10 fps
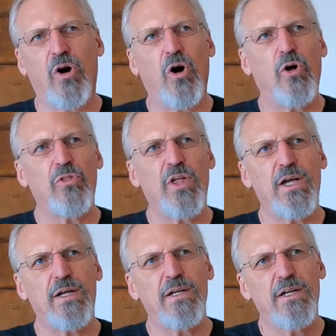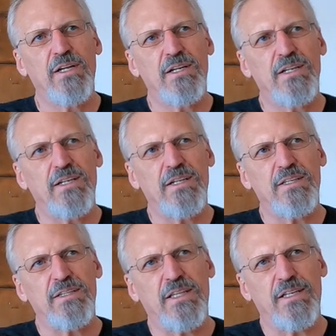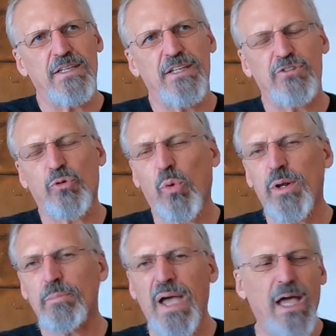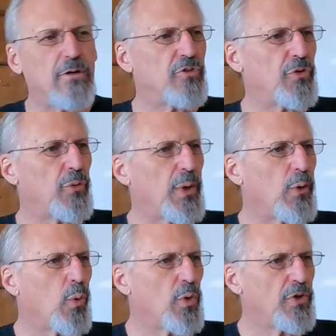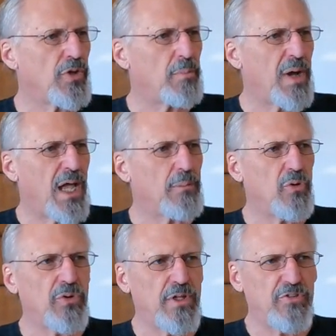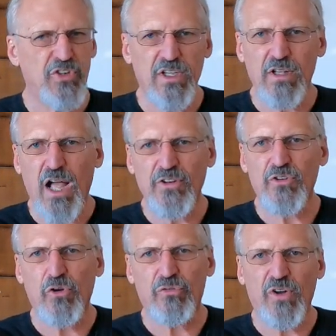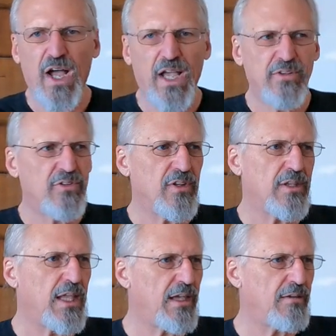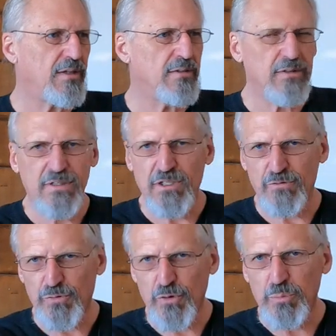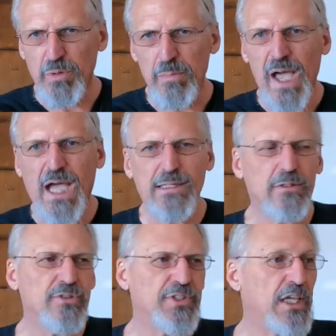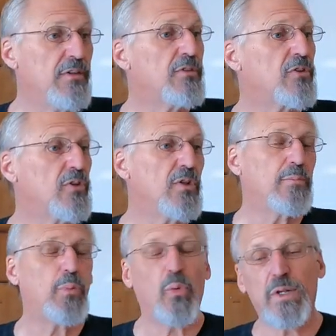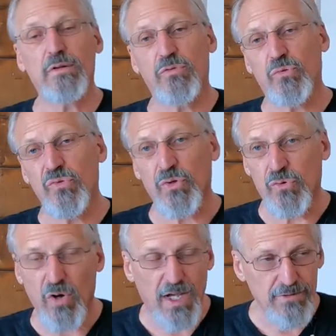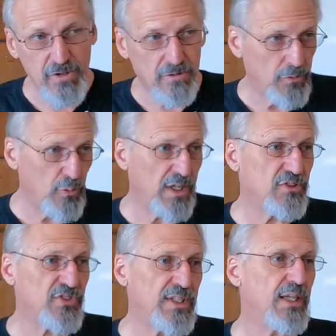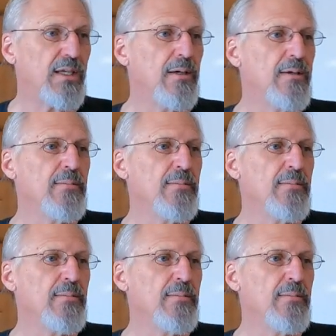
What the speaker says: all the historic battles that are recorded in the Bible and the geological finds that they confirm the battles, even to the point of the crossing of the Red Sea.